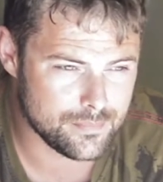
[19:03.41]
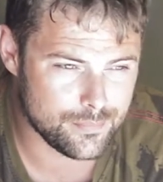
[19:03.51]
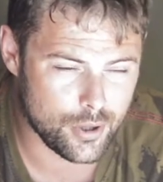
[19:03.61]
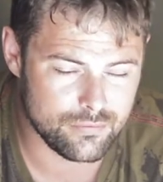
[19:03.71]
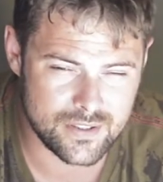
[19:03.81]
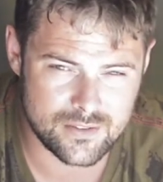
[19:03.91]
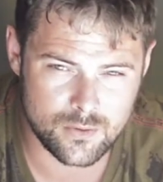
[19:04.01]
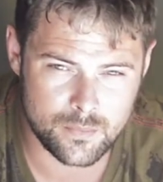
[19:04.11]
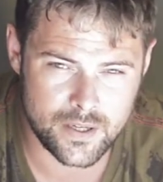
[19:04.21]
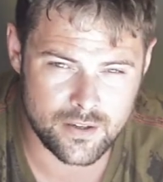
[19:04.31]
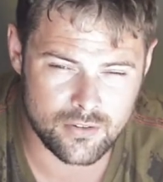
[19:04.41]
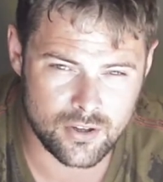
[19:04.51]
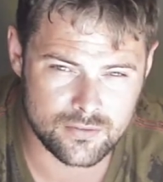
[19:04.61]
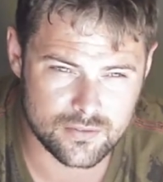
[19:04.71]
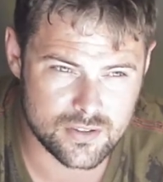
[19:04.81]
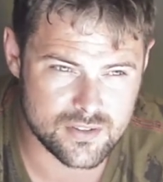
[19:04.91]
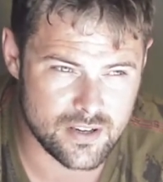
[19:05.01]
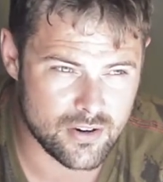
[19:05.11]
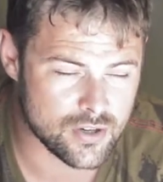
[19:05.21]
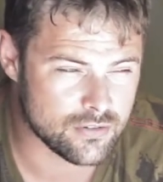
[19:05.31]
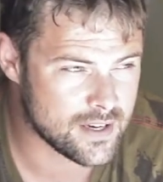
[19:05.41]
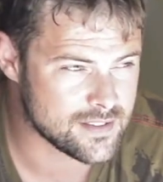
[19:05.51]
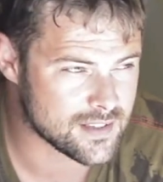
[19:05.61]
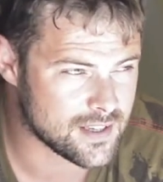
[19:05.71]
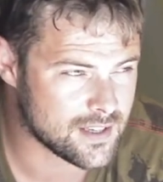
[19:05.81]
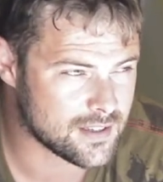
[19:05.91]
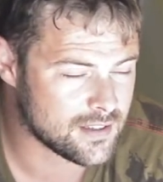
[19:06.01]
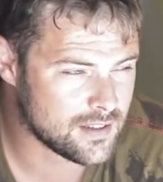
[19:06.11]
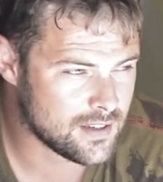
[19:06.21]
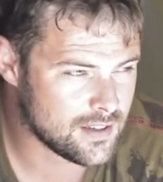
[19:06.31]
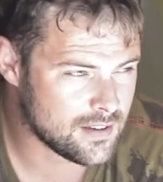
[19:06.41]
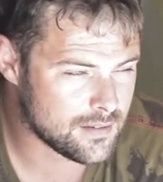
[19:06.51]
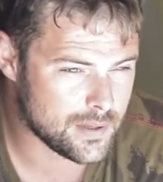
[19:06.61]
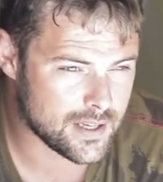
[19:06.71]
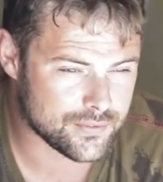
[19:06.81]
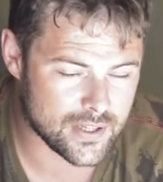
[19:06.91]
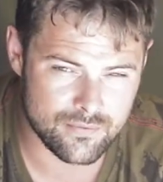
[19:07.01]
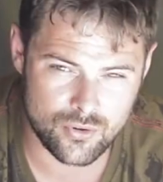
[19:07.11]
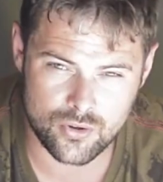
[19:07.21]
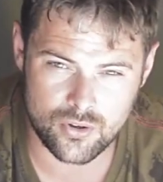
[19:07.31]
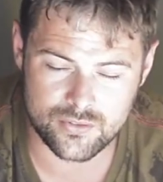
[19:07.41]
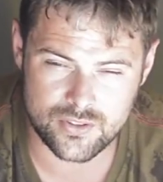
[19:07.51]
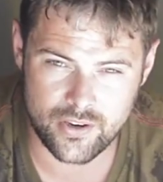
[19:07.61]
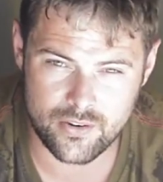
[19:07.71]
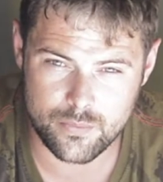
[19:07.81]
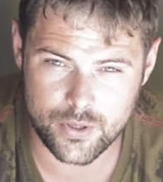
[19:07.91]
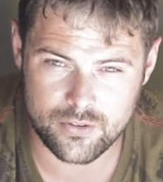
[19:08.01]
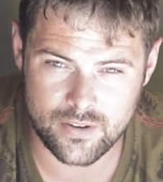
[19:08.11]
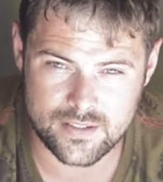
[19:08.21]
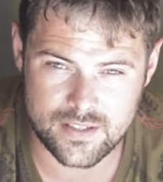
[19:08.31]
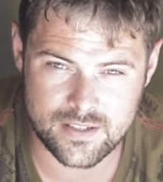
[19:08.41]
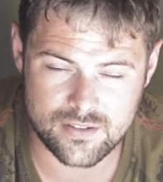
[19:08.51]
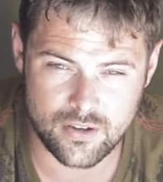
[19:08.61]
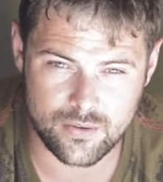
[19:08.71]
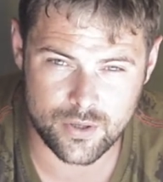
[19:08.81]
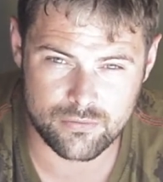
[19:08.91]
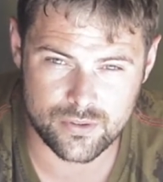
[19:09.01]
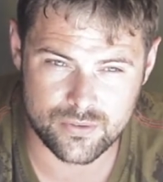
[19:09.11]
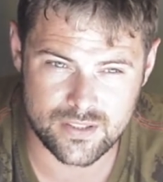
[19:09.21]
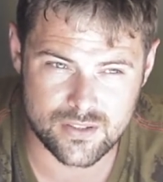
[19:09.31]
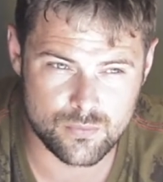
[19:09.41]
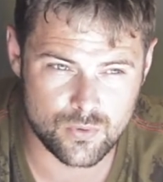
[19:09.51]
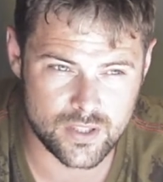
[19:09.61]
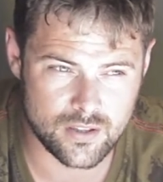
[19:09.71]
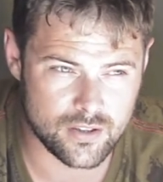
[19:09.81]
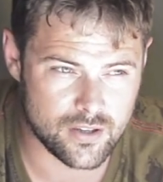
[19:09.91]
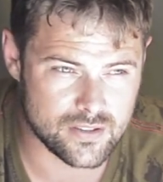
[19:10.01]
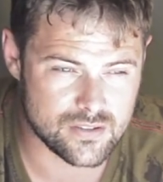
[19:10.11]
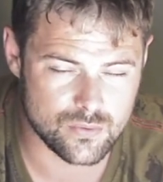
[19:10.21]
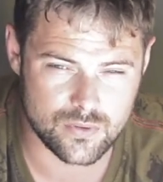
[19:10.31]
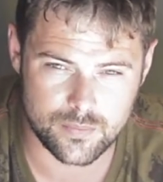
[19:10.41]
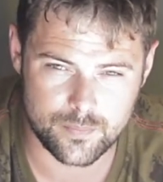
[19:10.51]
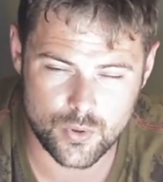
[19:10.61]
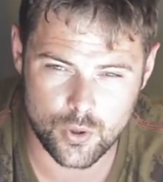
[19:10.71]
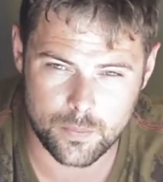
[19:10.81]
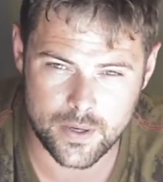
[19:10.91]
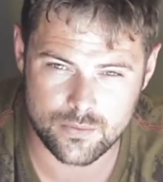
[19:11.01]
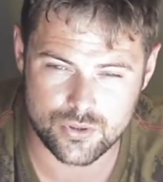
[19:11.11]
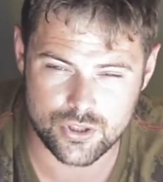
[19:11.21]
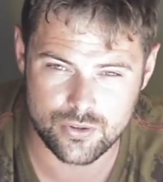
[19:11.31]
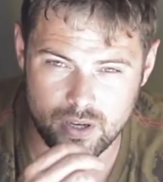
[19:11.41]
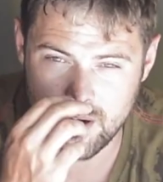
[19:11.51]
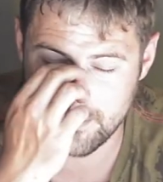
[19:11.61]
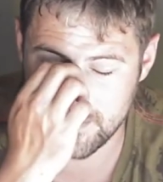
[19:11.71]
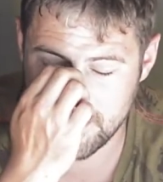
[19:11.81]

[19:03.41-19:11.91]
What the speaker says: Might redo them later on because there are crays in here. My left hand rod got done over by crays last night when I reeled in this morning. I noticed all the hook bait was chewed up,